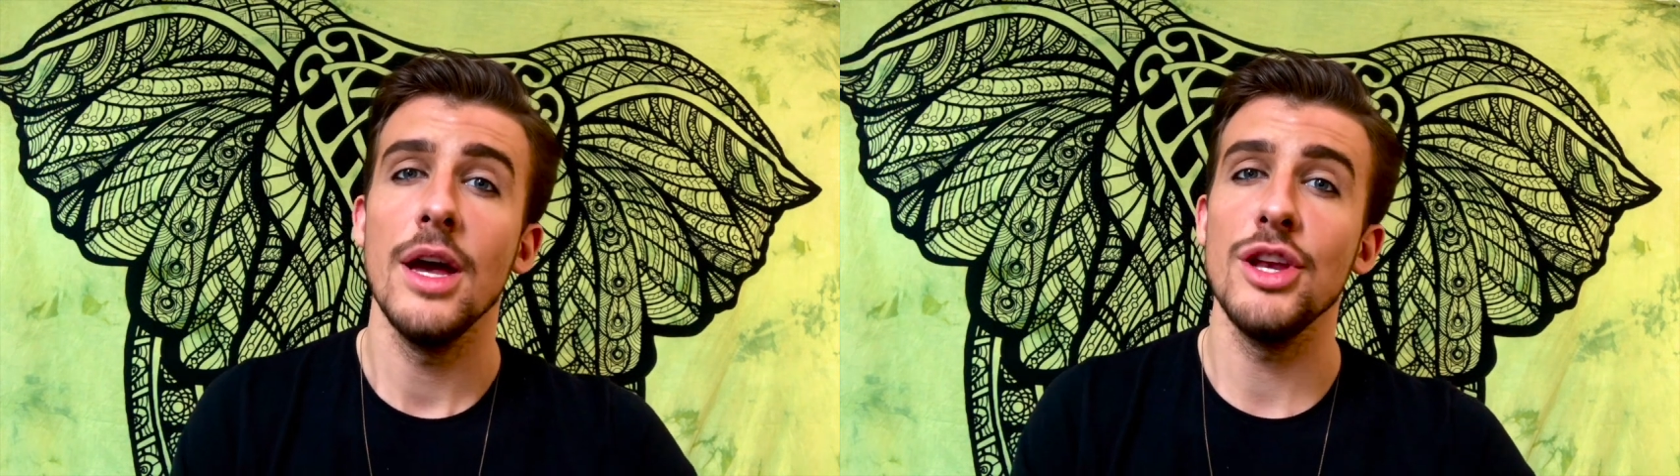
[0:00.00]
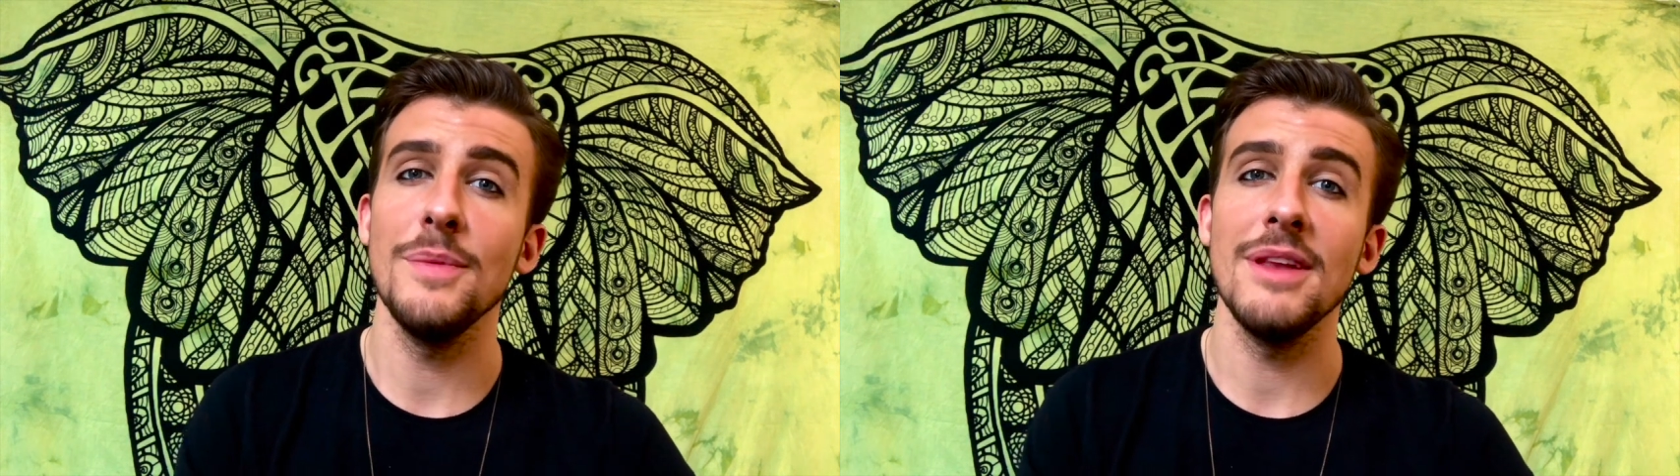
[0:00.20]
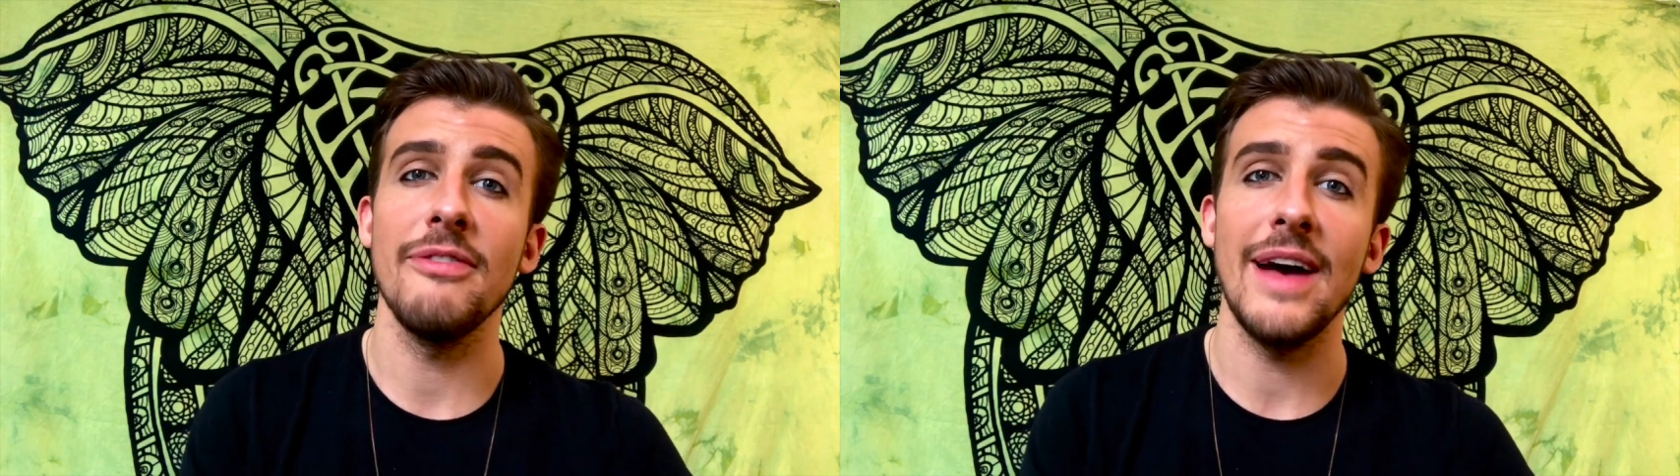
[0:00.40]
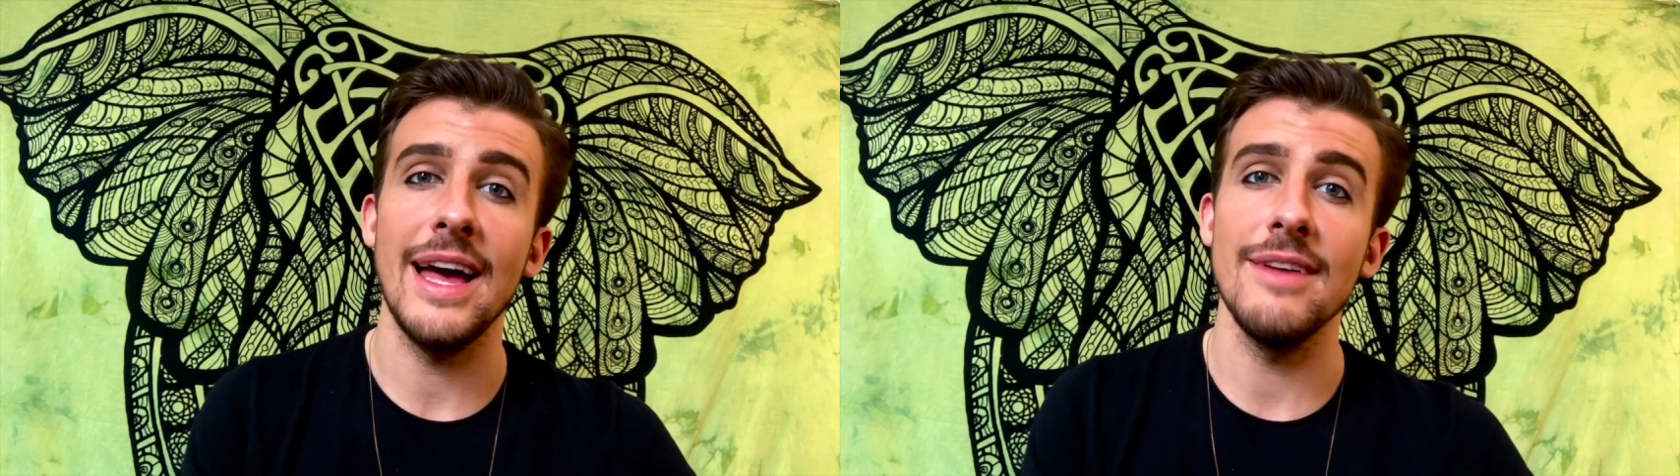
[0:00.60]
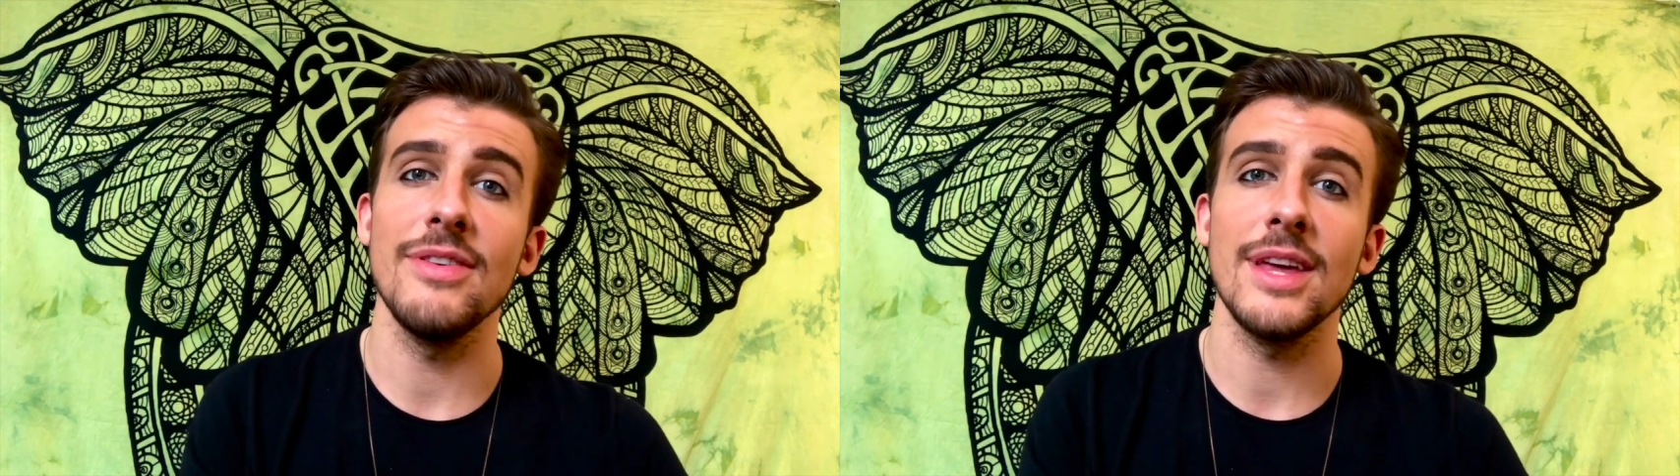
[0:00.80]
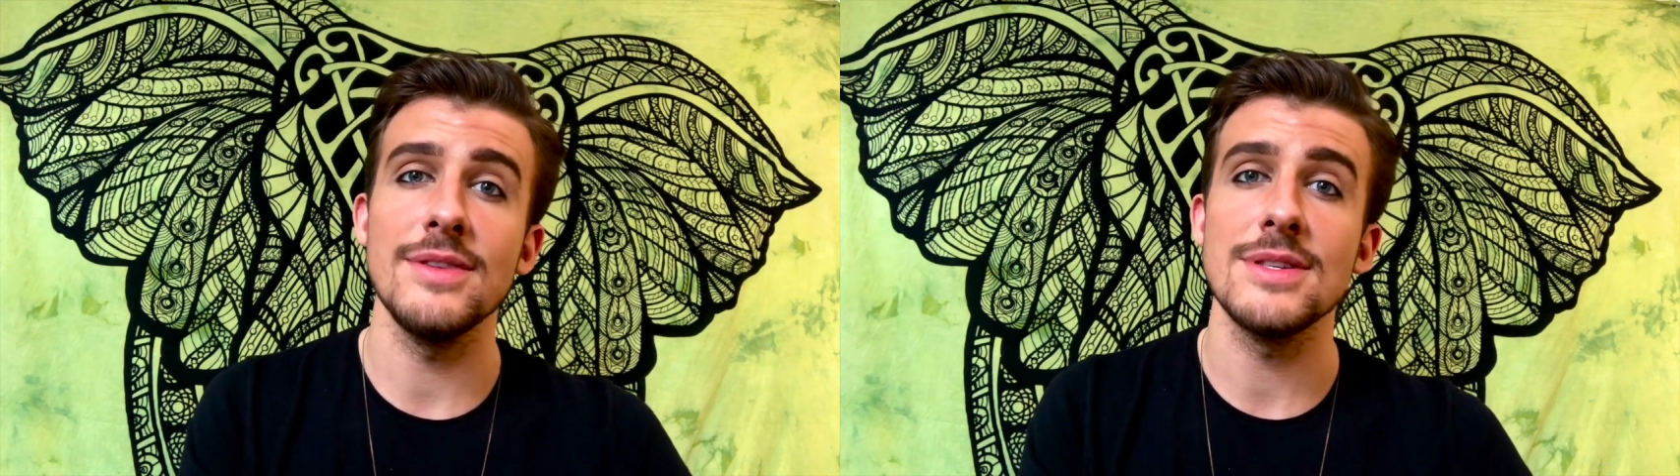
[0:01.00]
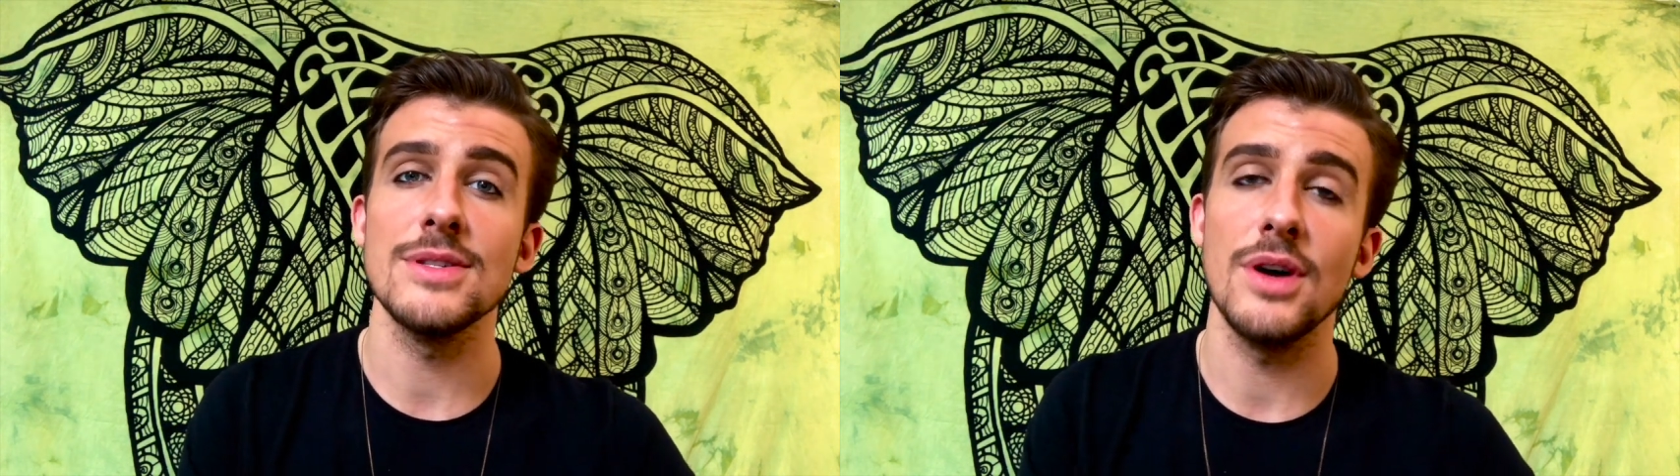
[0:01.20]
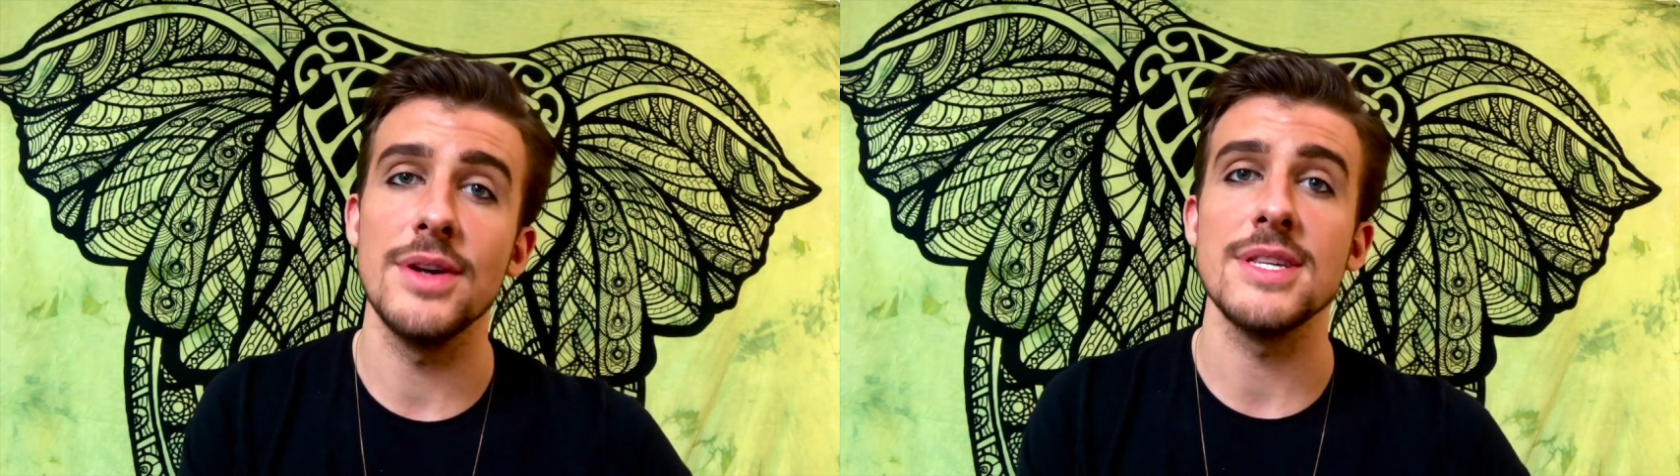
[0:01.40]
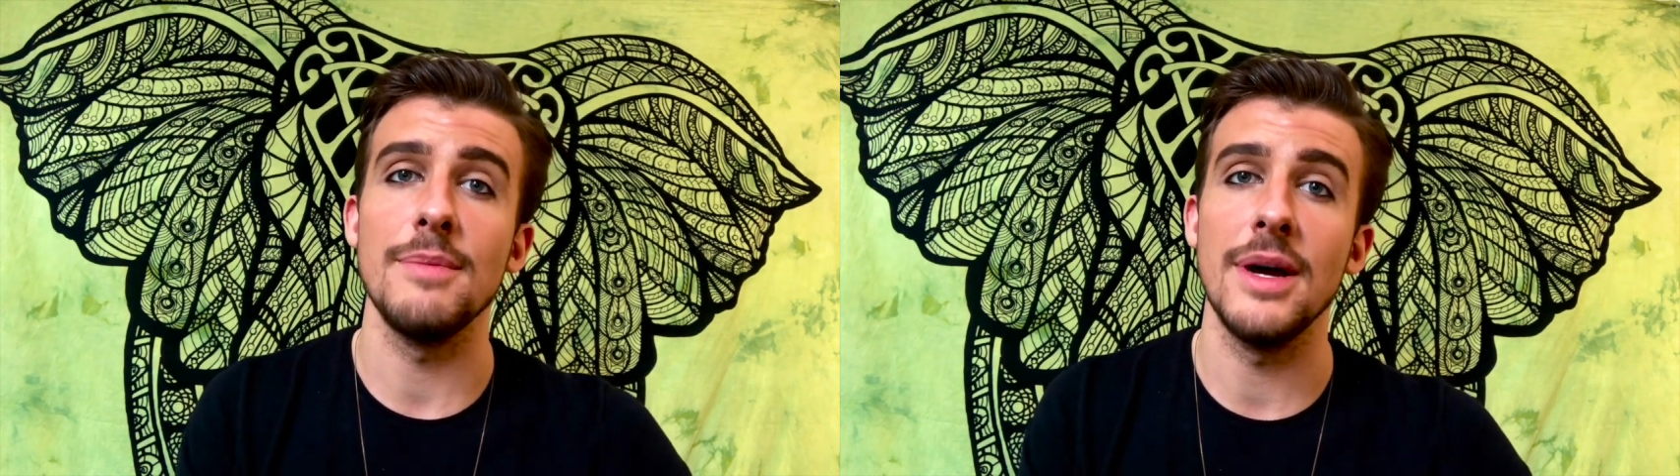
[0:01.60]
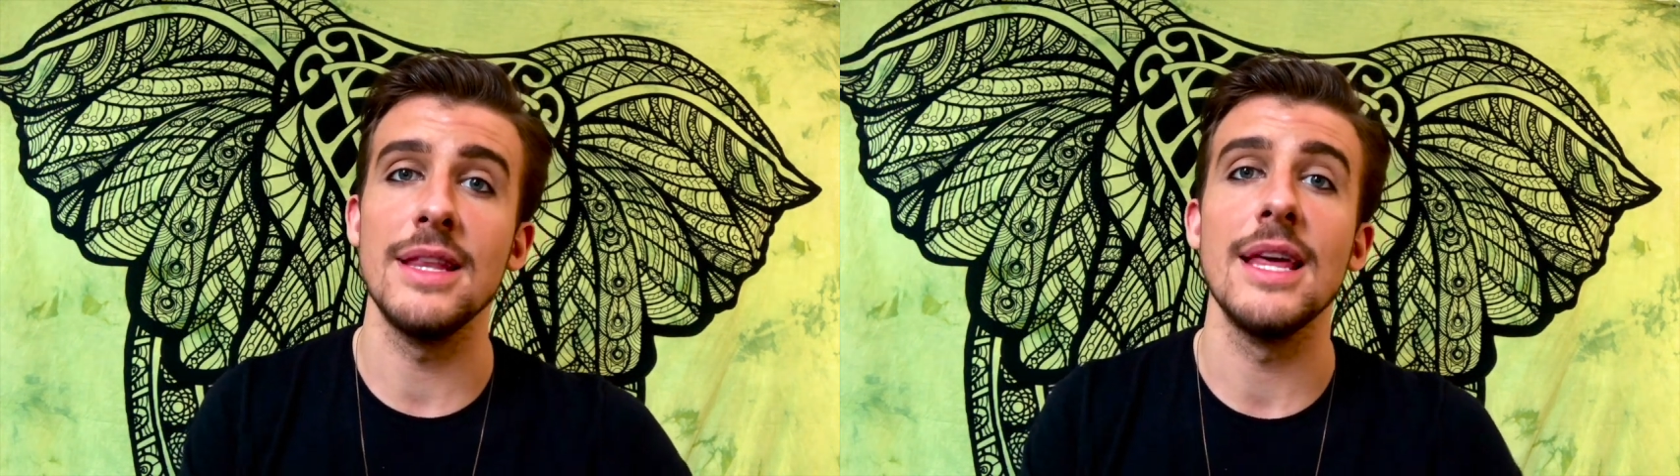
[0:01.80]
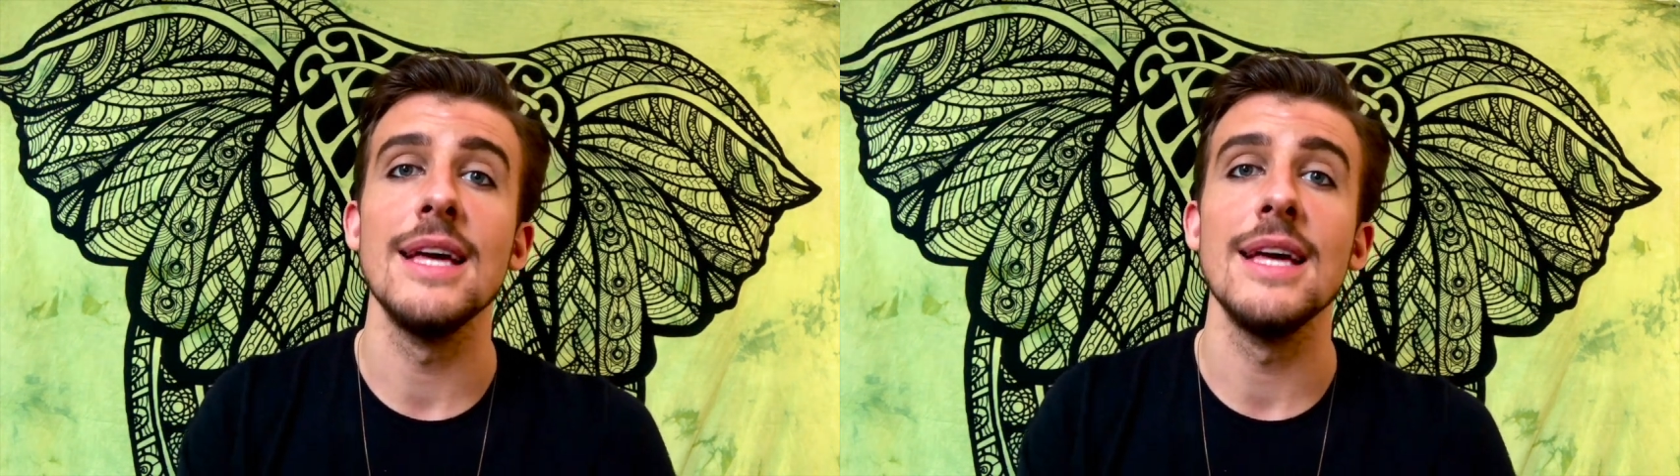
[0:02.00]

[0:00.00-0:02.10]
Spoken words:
and you made $5,000 a month